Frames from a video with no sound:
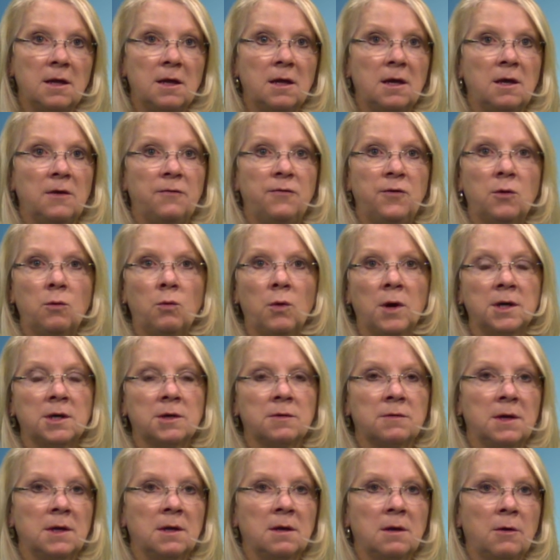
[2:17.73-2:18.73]
if you're
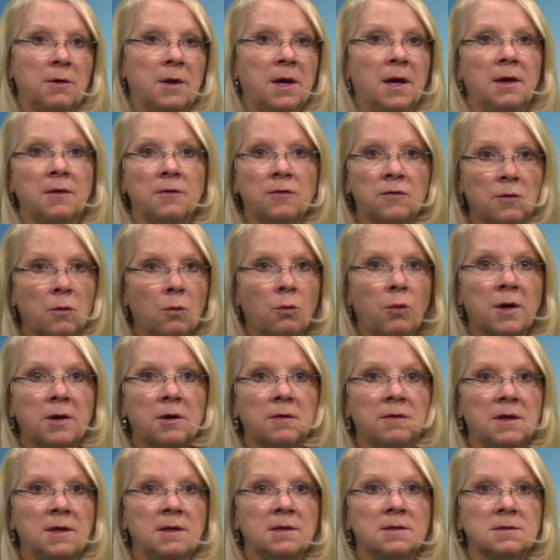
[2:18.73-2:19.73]
wondering, okay, so what
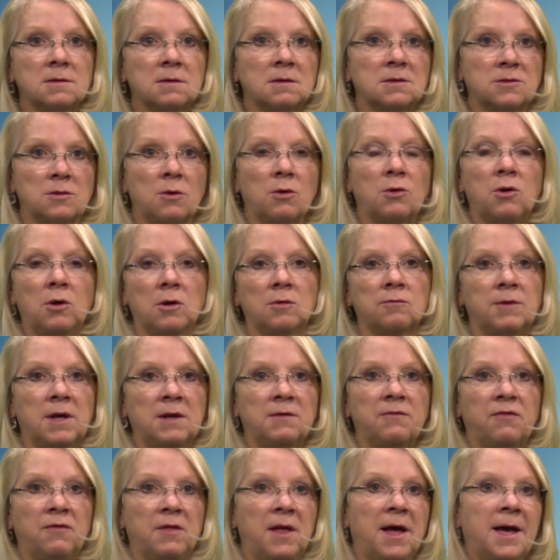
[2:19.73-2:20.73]
are these so-called
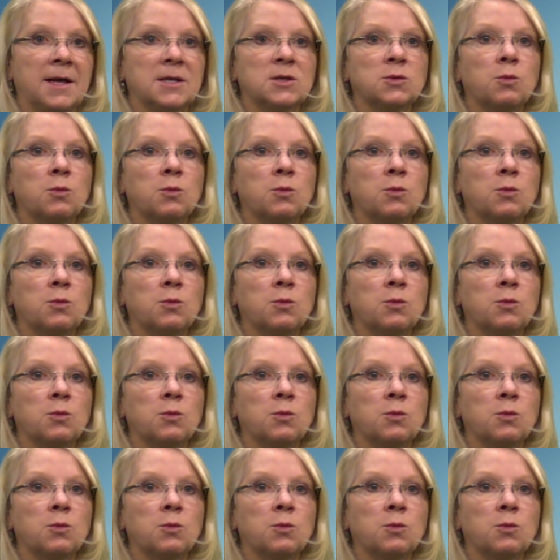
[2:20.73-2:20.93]
red flags?